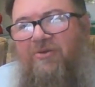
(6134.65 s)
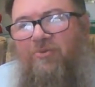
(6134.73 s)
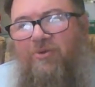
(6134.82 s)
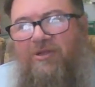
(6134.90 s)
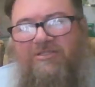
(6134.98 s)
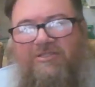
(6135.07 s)

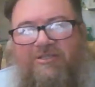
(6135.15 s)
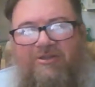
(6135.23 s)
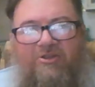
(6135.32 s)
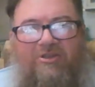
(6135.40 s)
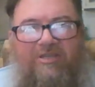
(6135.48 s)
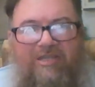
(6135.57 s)
which you
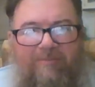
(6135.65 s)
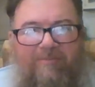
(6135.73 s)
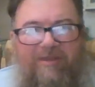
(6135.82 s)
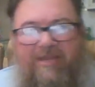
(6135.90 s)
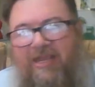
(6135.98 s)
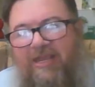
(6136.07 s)
get a
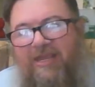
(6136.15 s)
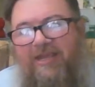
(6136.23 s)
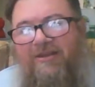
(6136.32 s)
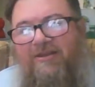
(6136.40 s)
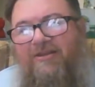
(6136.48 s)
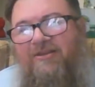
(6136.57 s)
big
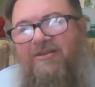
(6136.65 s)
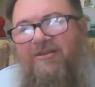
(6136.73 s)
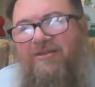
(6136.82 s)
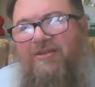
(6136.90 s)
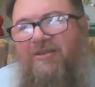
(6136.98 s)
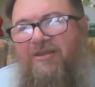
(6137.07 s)
hit
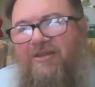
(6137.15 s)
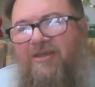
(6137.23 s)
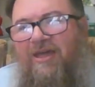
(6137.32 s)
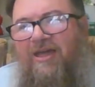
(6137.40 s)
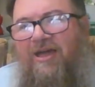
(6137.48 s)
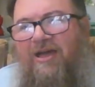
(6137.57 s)

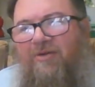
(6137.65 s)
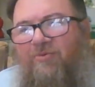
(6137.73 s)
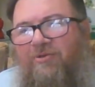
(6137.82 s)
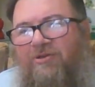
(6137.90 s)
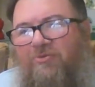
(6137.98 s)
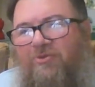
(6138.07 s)

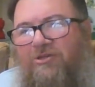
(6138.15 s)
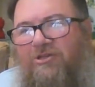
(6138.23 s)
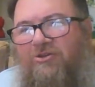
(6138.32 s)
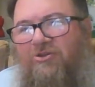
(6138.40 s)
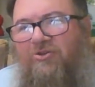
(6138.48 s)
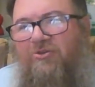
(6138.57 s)
when
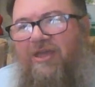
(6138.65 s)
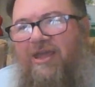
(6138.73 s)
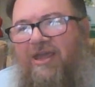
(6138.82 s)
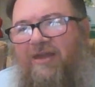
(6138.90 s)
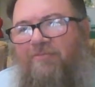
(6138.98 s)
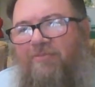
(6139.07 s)
you do
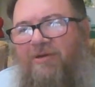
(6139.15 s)
that.